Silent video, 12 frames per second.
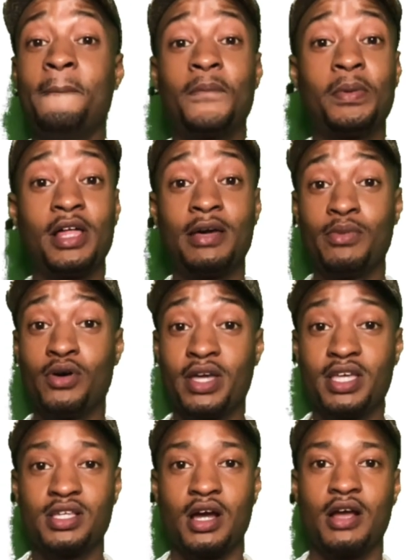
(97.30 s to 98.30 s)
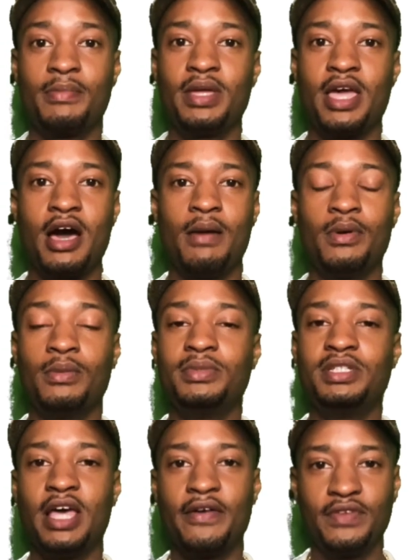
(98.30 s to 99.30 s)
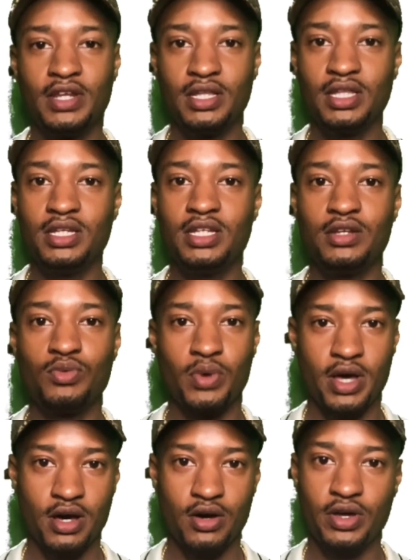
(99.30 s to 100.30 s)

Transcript: Playboy, his R&B album, definitely did well.